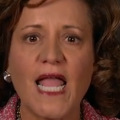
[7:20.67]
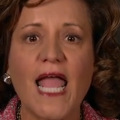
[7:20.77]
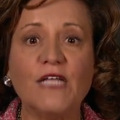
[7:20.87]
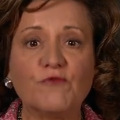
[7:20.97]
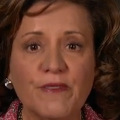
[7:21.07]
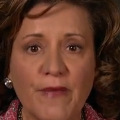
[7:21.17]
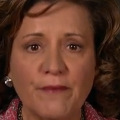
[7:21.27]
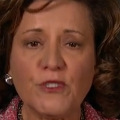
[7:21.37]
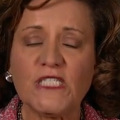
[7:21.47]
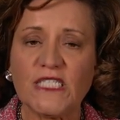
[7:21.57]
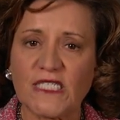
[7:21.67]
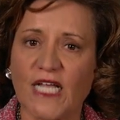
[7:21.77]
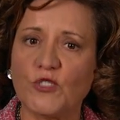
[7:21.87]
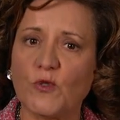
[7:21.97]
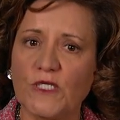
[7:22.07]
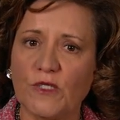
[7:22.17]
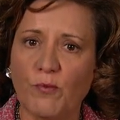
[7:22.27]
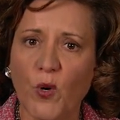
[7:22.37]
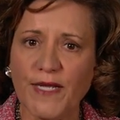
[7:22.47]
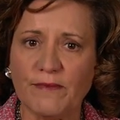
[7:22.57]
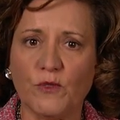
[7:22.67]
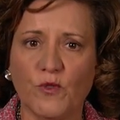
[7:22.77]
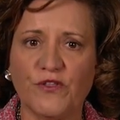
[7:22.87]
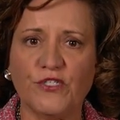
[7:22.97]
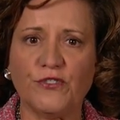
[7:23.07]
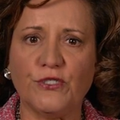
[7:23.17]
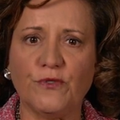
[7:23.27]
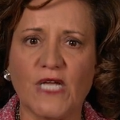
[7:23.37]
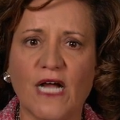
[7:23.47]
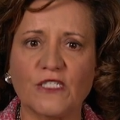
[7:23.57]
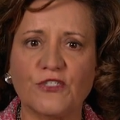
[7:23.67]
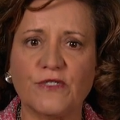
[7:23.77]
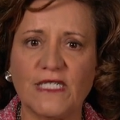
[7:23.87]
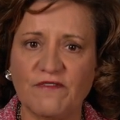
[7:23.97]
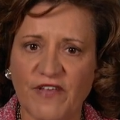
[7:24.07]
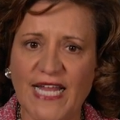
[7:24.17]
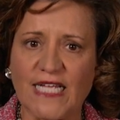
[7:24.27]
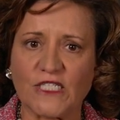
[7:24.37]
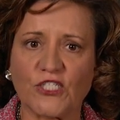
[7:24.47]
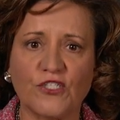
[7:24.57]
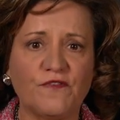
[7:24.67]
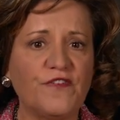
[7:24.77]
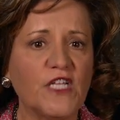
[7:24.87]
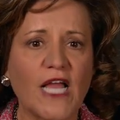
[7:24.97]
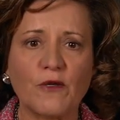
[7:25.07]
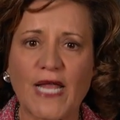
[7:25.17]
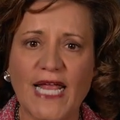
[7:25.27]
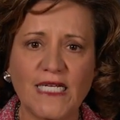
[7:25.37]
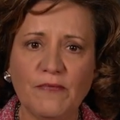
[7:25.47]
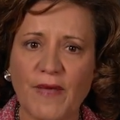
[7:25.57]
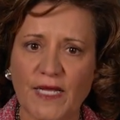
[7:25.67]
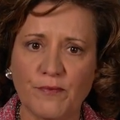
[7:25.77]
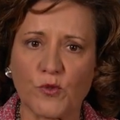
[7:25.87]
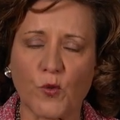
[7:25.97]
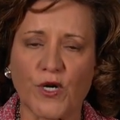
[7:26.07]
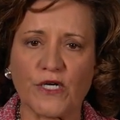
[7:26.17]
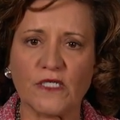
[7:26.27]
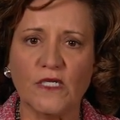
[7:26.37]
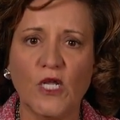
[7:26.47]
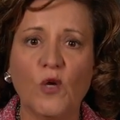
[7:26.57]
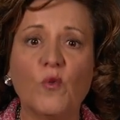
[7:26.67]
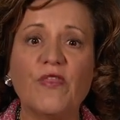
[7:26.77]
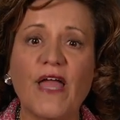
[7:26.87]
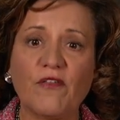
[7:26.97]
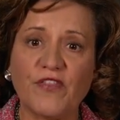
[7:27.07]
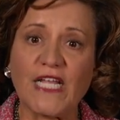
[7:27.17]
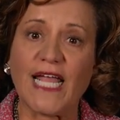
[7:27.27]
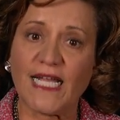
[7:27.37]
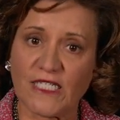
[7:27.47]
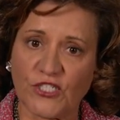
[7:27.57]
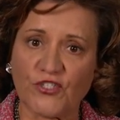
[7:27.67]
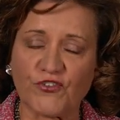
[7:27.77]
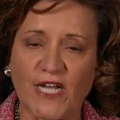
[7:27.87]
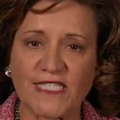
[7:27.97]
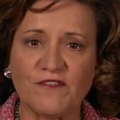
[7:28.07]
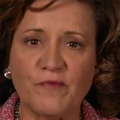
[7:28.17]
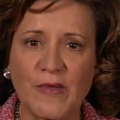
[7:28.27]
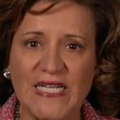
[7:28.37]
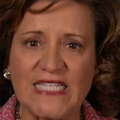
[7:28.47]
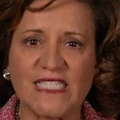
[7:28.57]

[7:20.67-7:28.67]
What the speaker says: And remember to schedule an appointment with your new doctor in advance to fill out any paperwork without the added stress of being